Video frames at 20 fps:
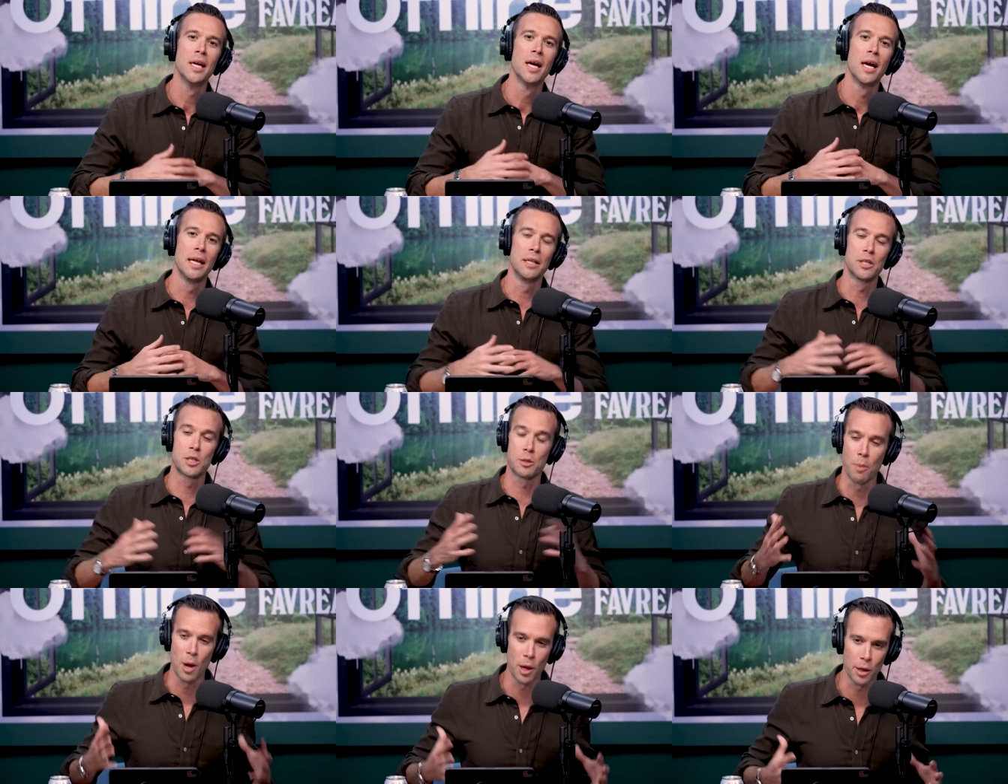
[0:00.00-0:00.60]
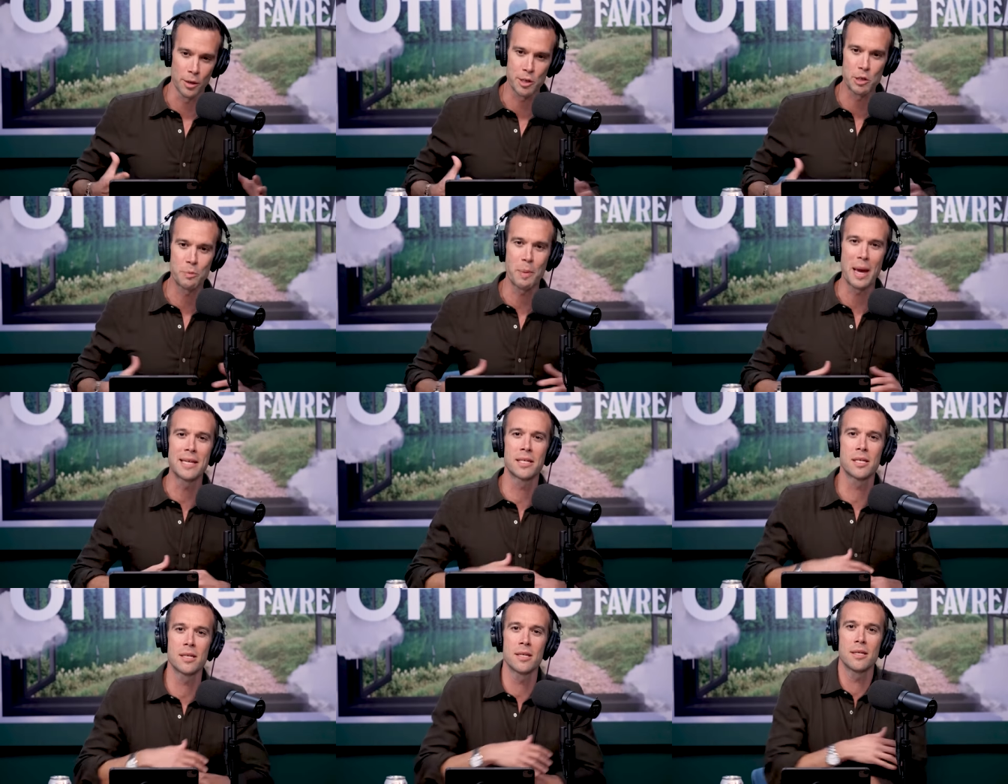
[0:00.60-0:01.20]
in smaller
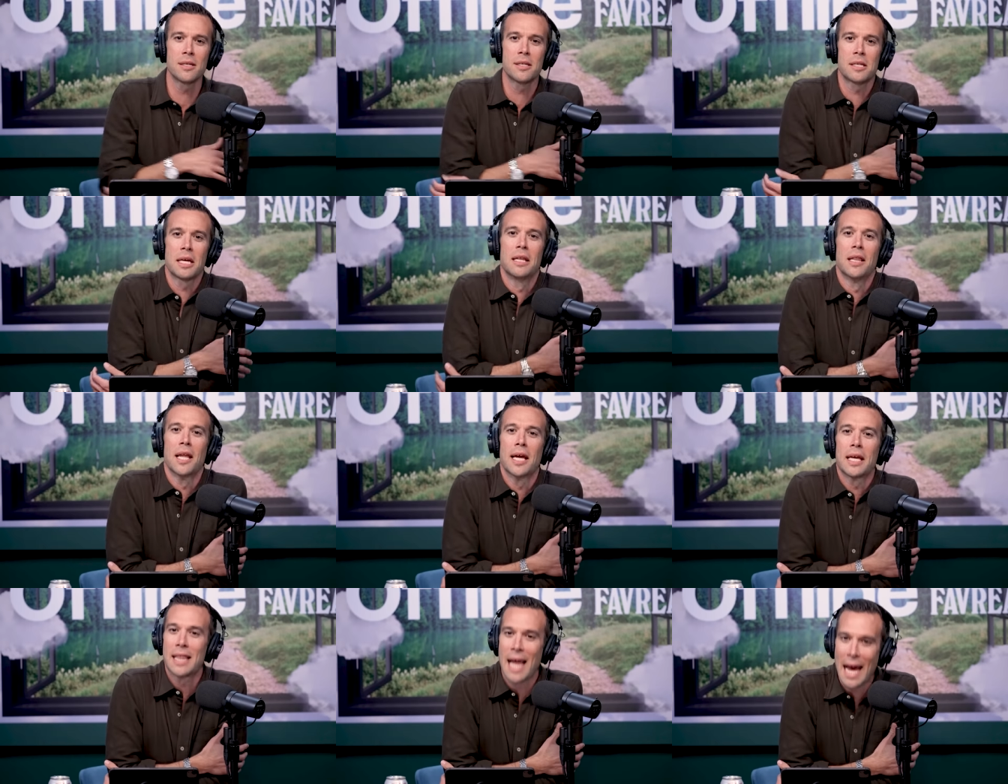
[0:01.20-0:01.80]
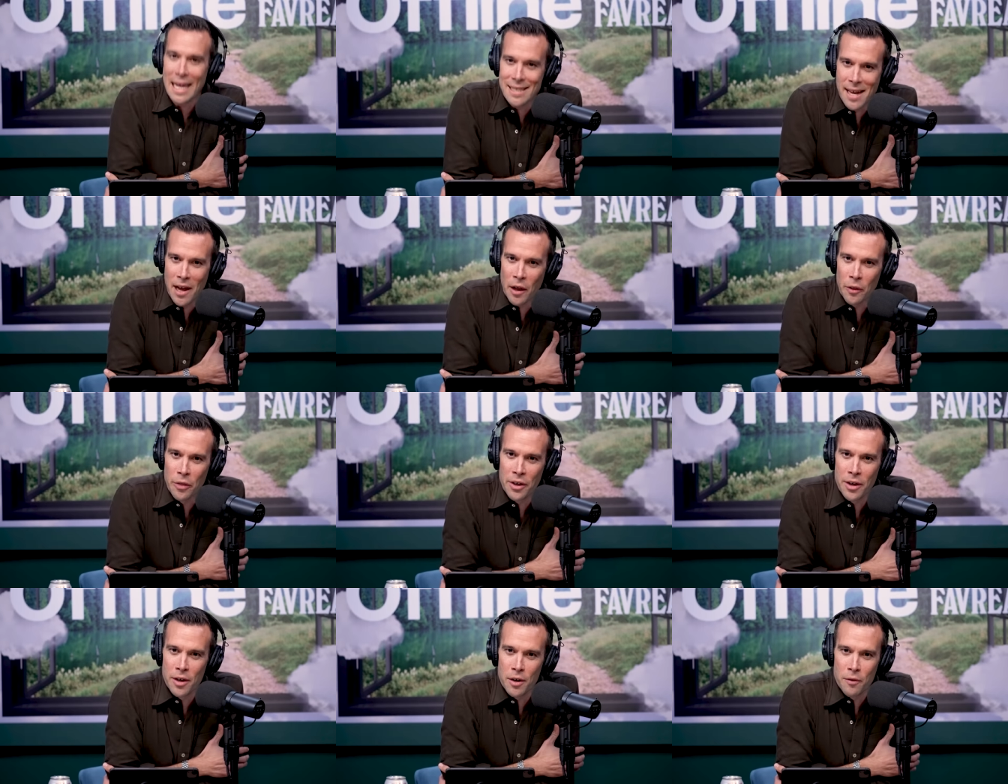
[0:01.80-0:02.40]
spaces and like that's
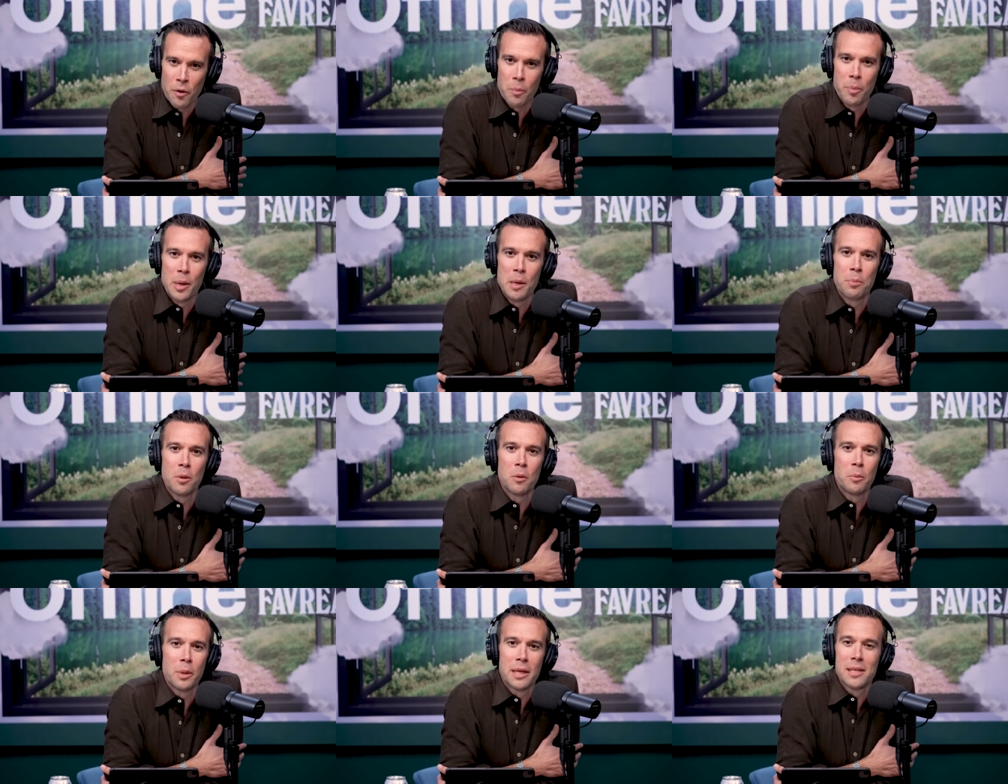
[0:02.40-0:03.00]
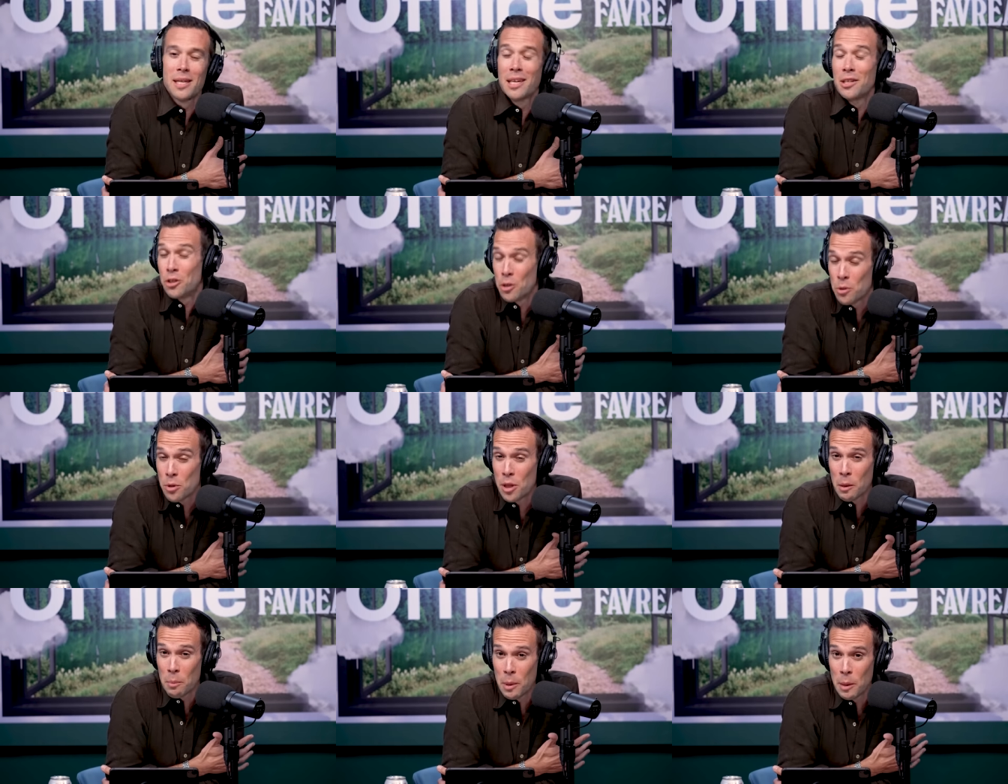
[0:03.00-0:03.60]
healthier for people because I do
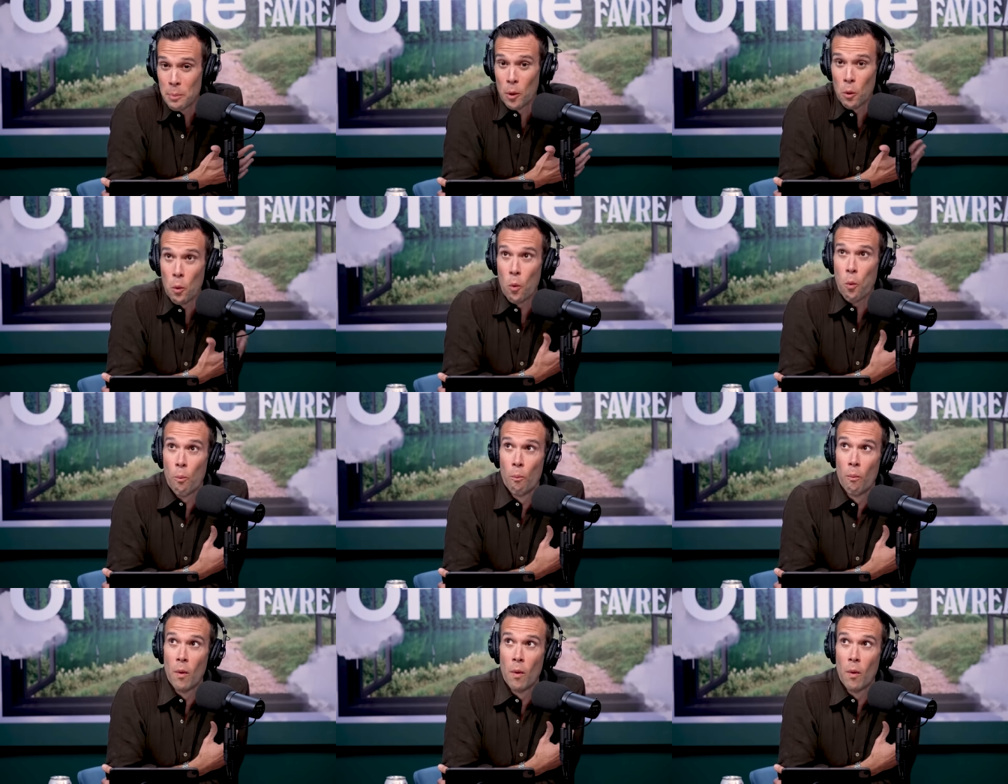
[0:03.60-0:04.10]
think people